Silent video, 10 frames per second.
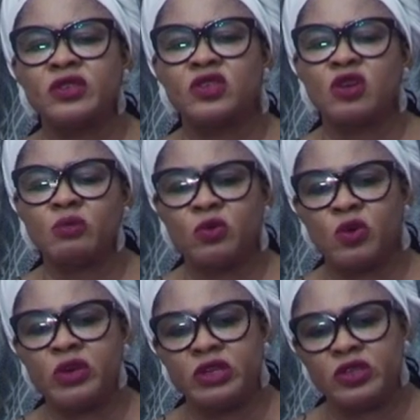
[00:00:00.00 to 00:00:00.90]
stop
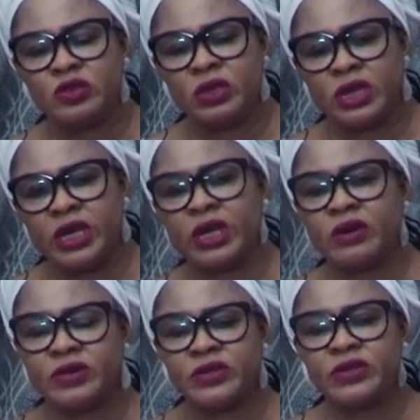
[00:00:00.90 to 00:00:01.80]
going to
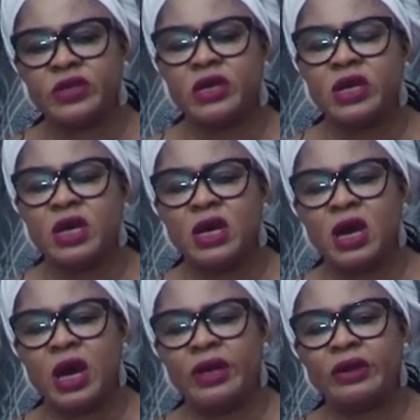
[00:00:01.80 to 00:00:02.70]
Lagos
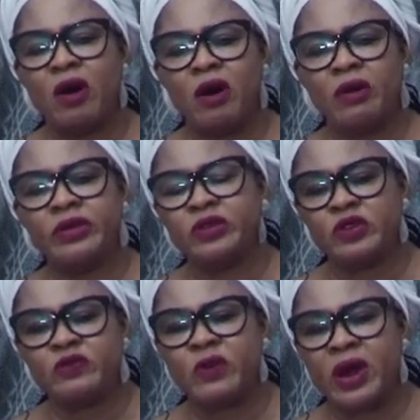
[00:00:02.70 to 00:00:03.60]
and all
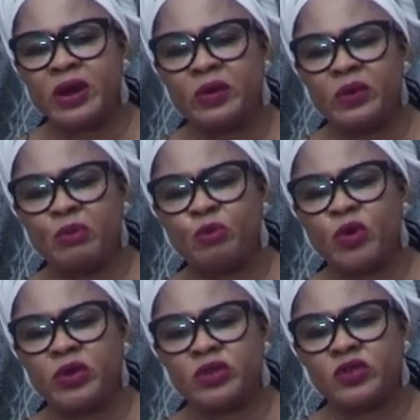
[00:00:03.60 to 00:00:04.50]
those faraway
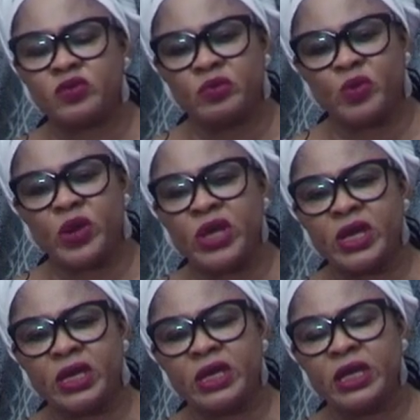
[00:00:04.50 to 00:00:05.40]
ports to bring
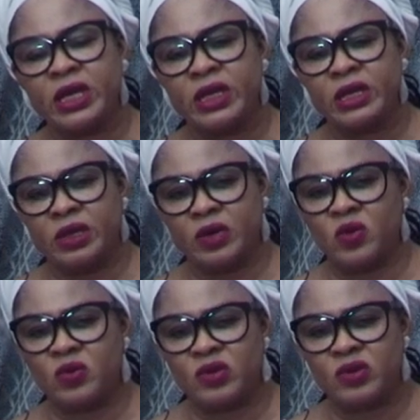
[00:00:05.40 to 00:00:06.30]
in the
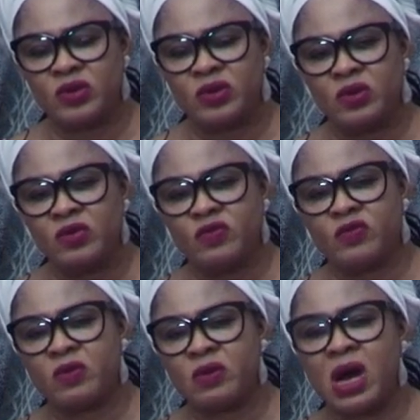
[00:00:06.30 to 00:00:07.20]
goods
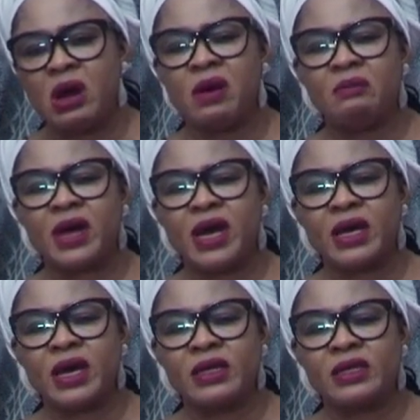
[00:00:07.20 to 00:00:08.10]
for our
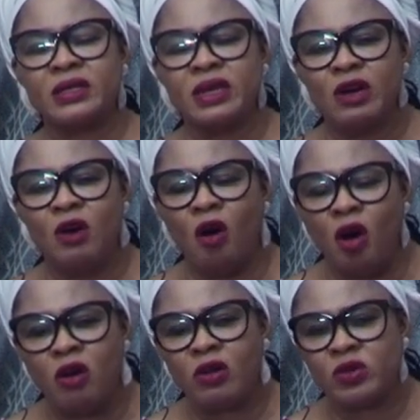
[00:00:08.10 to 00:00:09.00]
markets.
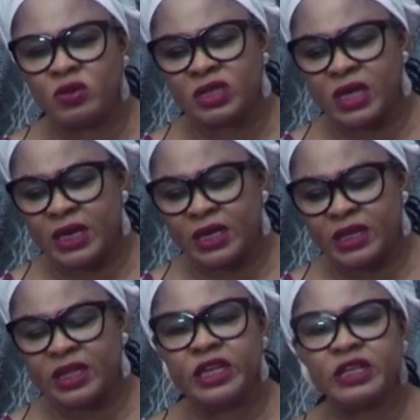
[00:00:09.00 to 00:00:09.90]
All those are the
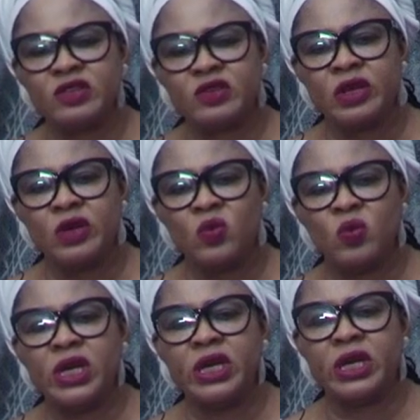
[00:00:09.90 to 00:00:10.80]
things
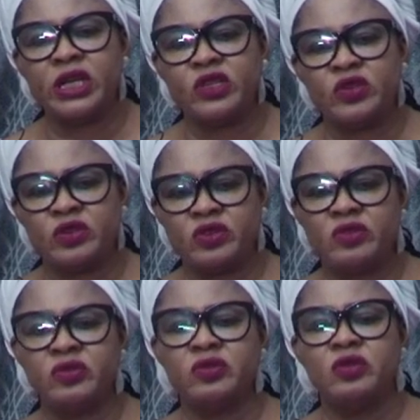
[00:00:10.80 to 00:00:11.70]
we need to
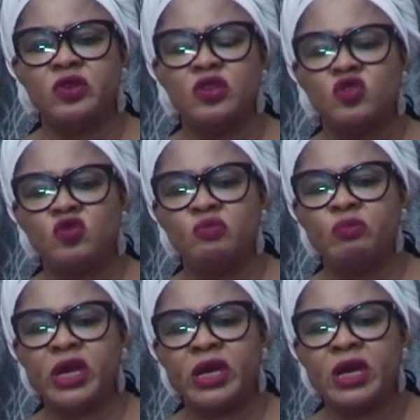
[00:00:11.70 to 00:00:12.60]
do to
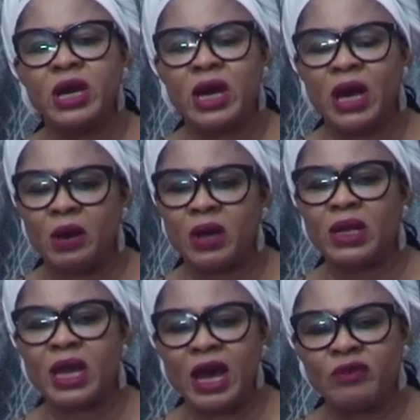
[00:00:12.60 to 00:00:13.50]
make our
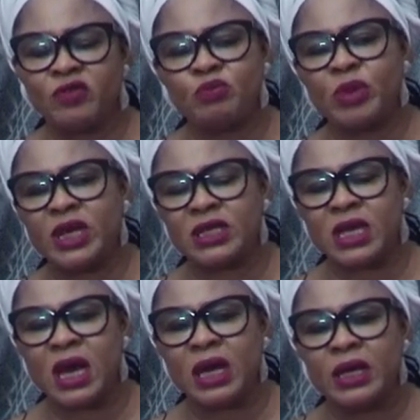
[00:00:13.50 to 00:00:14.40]
lives
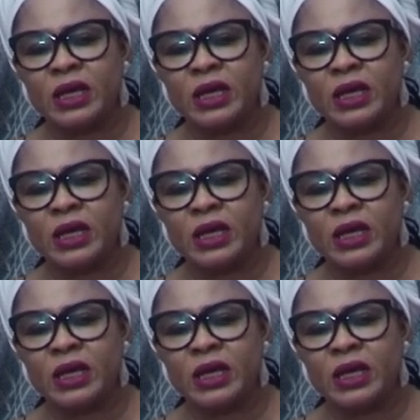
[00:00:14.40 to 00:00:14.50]
better.